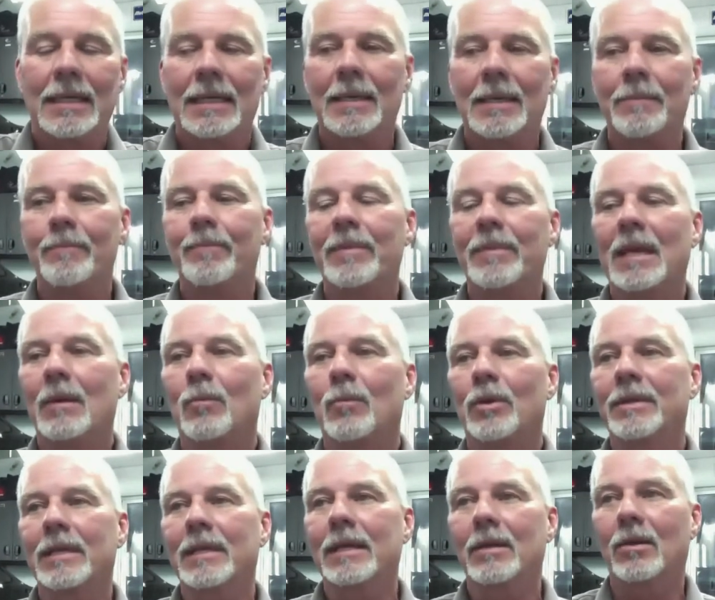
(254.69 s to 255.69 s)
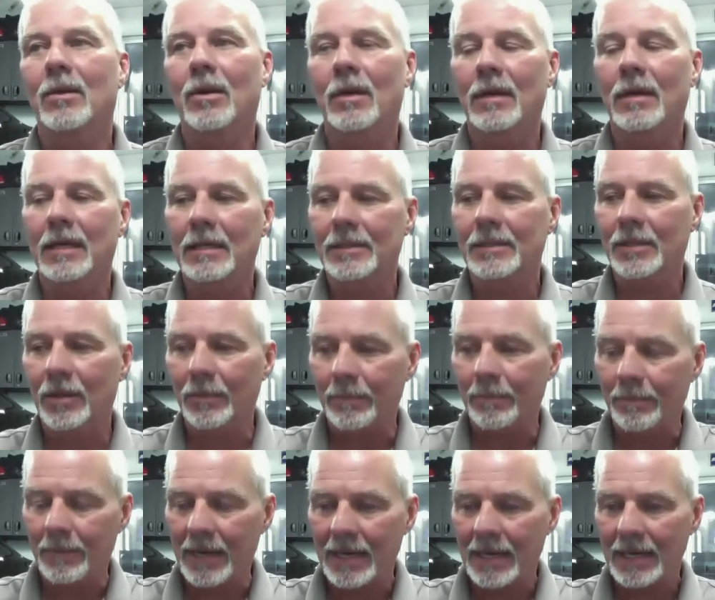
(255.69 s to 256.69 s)
And what they are is
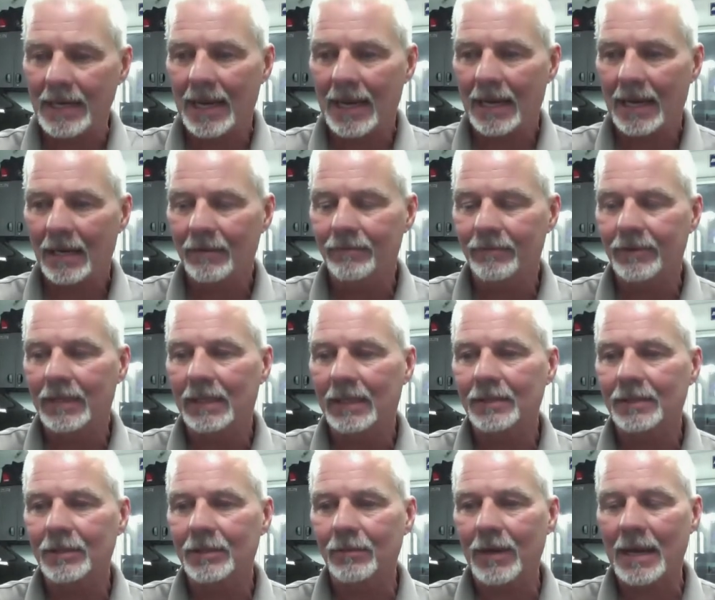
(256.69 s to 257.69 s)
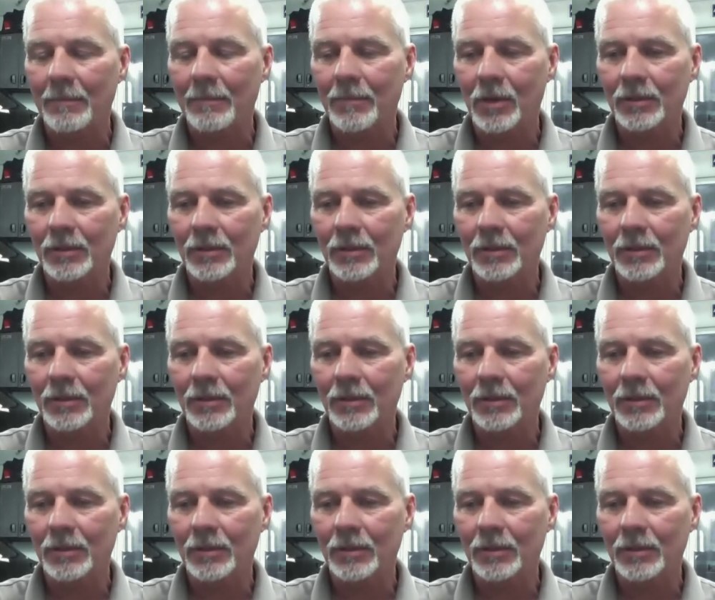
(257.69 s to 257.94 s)
they're made out of ceramic.